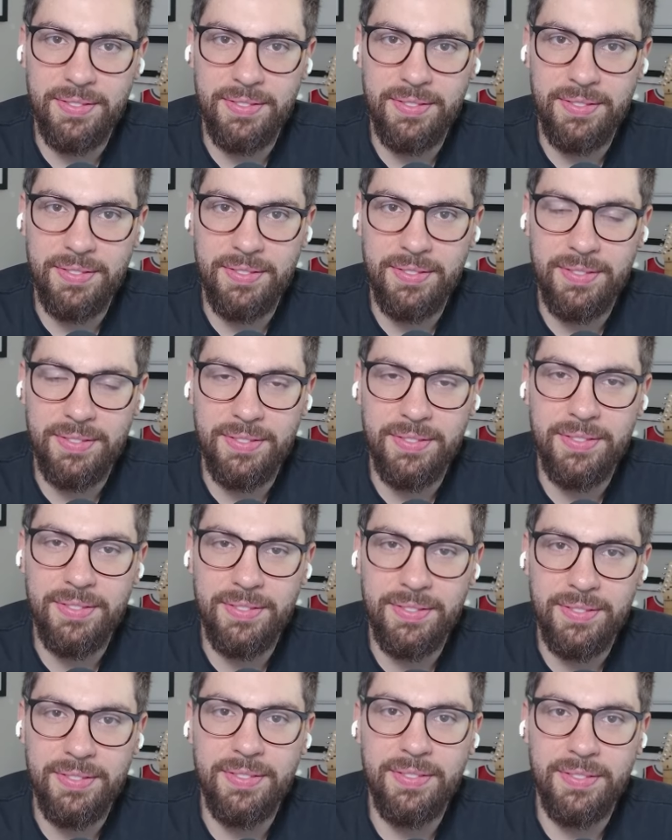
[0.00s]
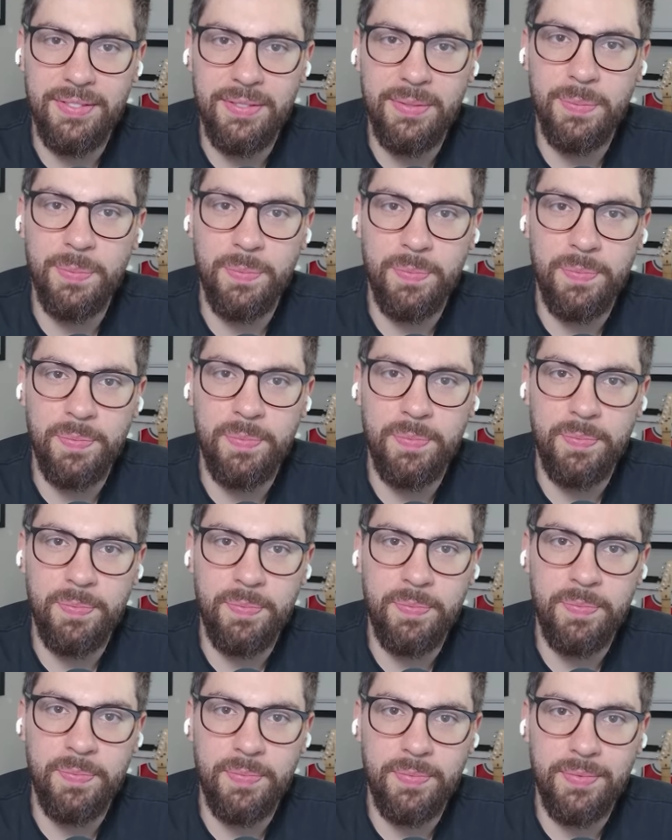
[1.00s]

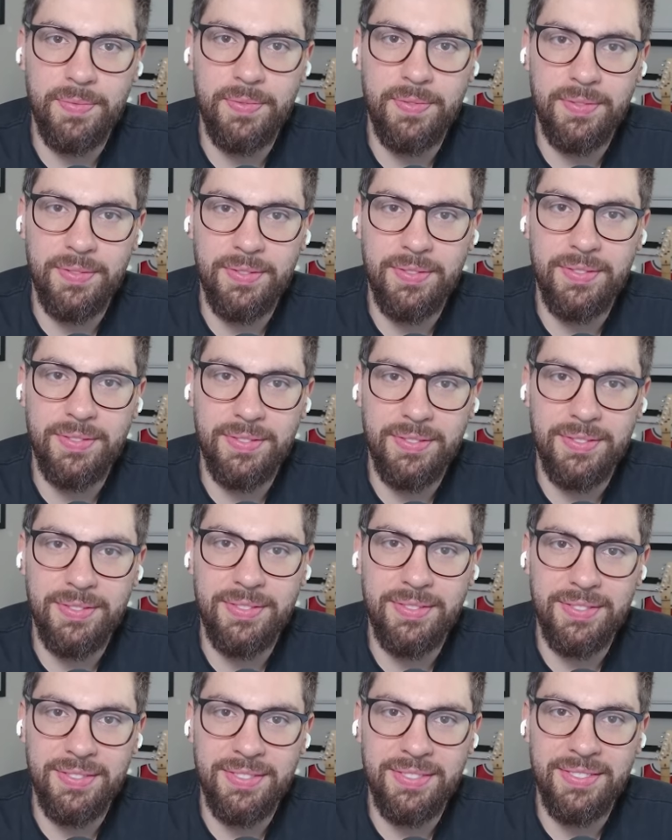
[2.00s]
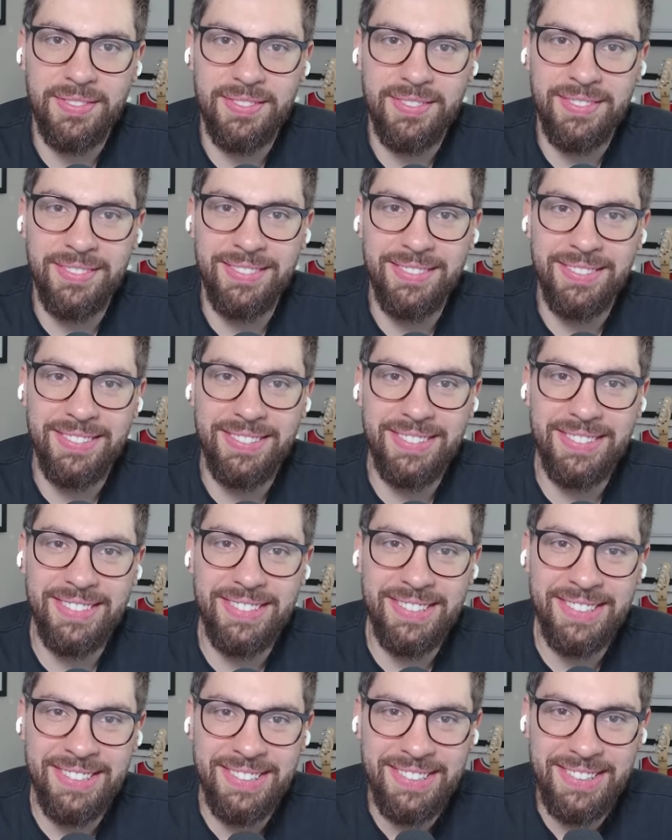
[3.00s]

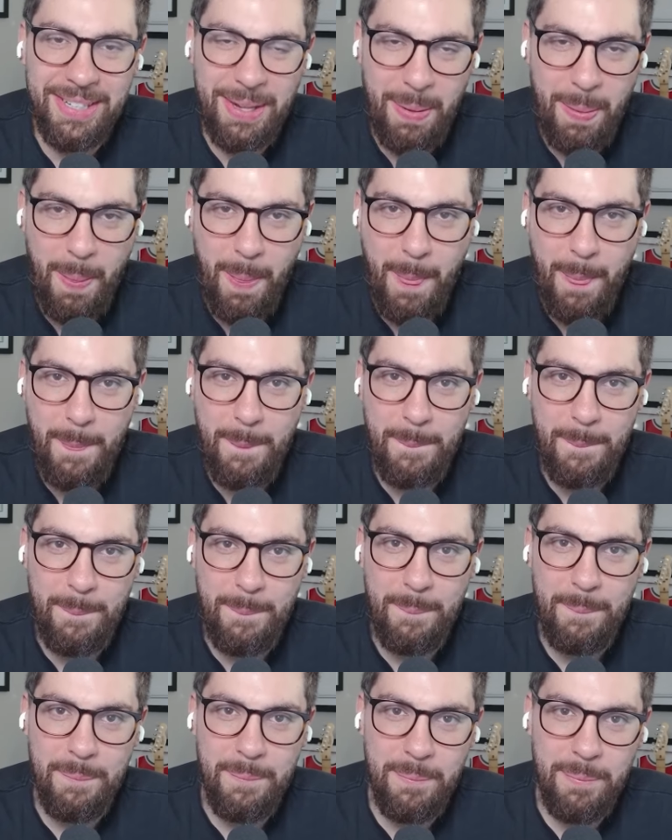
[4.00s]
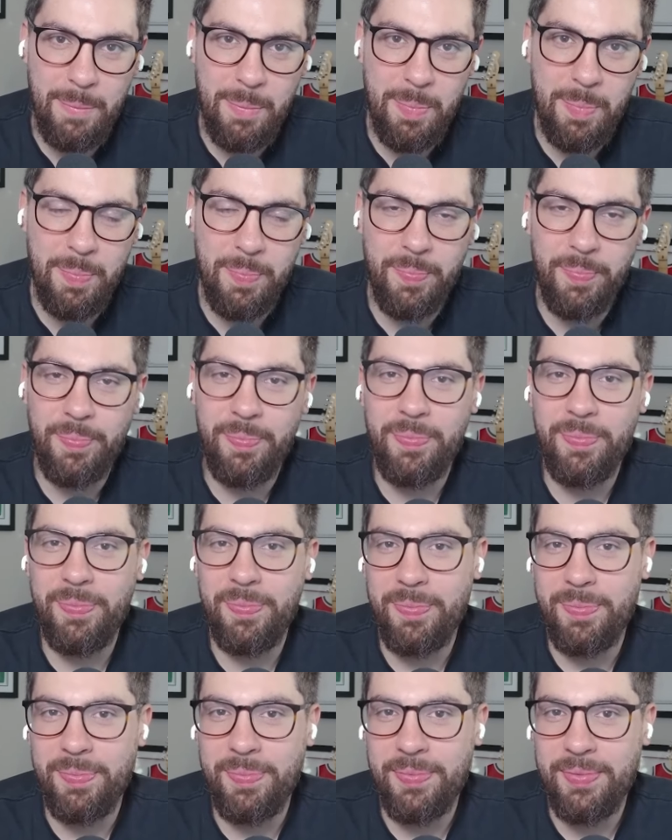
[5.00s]
(not speaking)